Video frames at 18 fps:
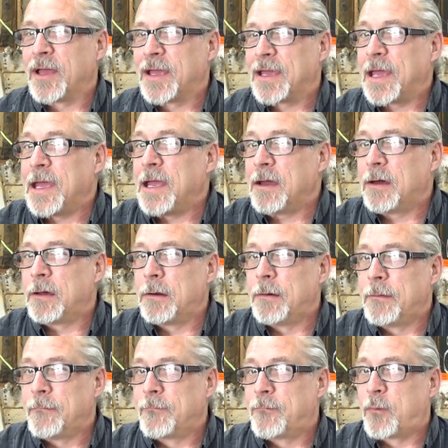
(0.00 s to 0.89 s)
like
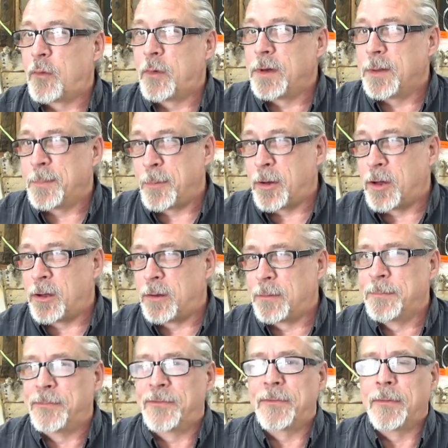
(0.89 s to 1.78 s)
840
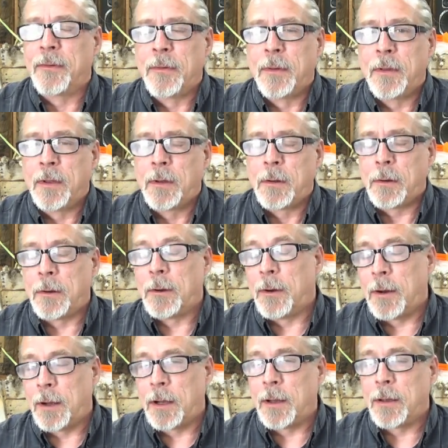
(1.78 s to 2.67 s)
bulbs,
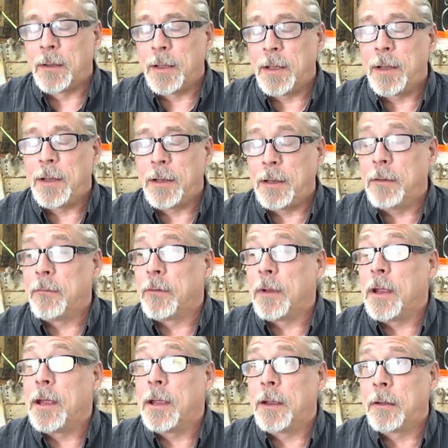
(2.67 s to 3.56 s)
or uh,
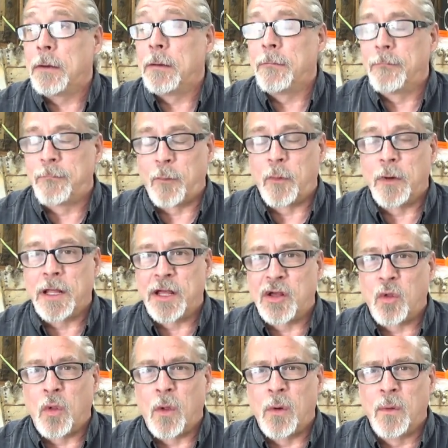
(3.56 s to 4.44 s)
840
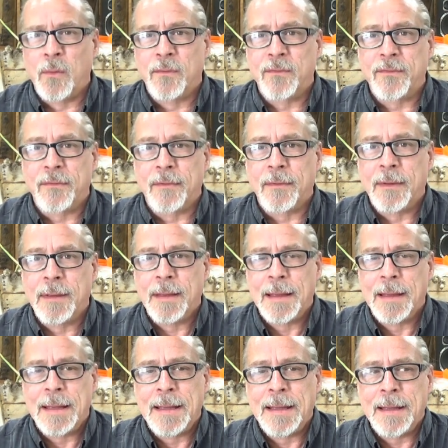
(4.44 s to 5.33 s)
cloves,
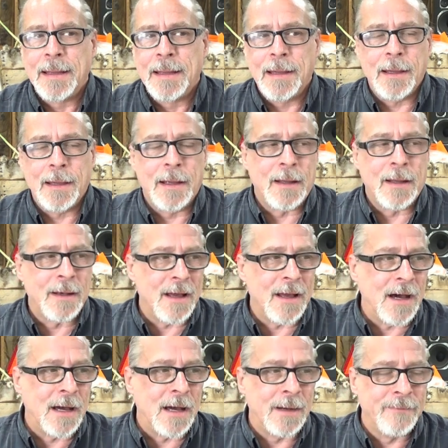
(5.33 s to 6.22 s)
and
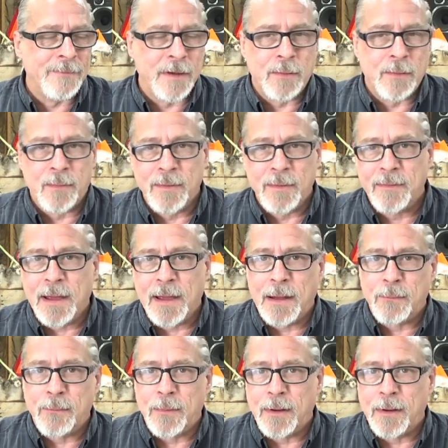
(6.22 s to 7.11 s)
out of it we've
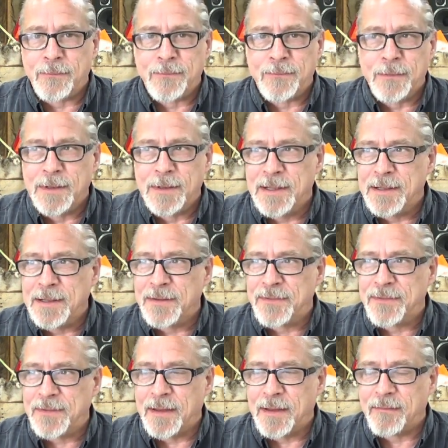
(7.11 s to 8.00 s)
got roughly
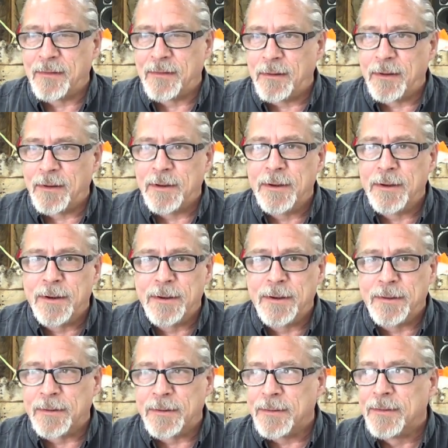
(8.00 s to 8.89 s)

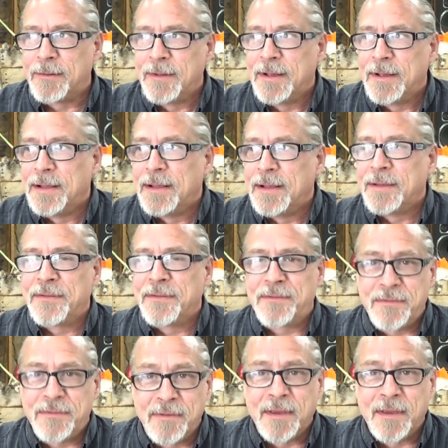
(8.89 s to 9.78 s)

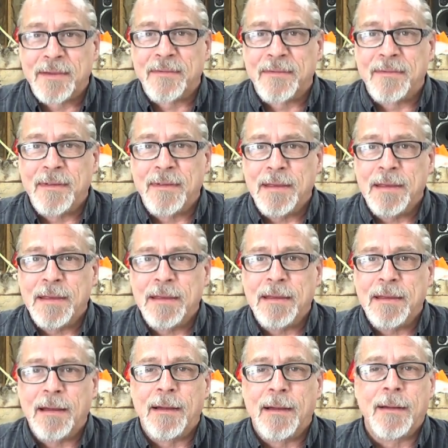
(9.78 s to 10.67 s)

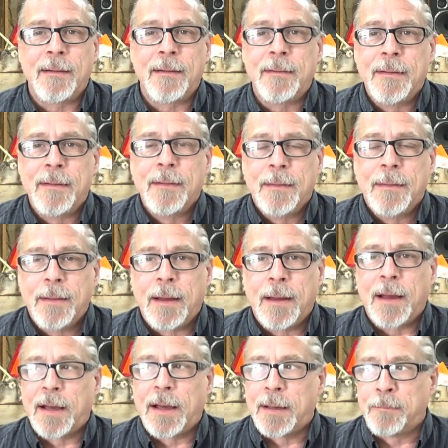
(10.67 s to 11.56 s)
760 uh,
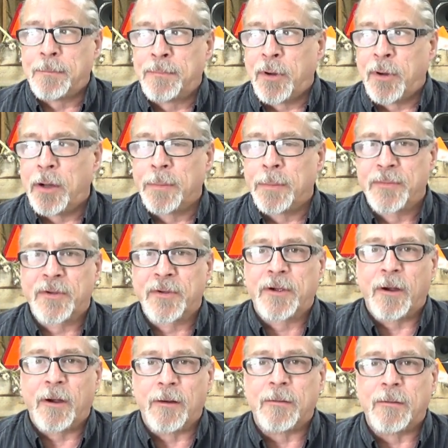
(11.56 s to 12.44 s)
um, bulbs
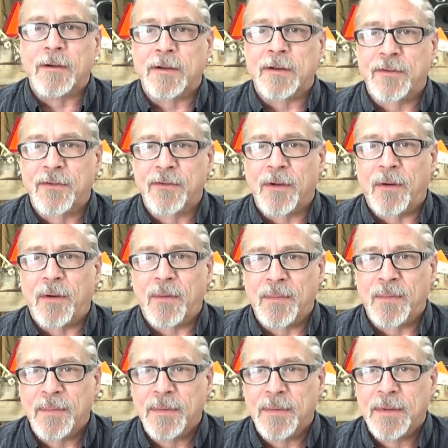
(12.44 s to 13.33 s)
of garlic. So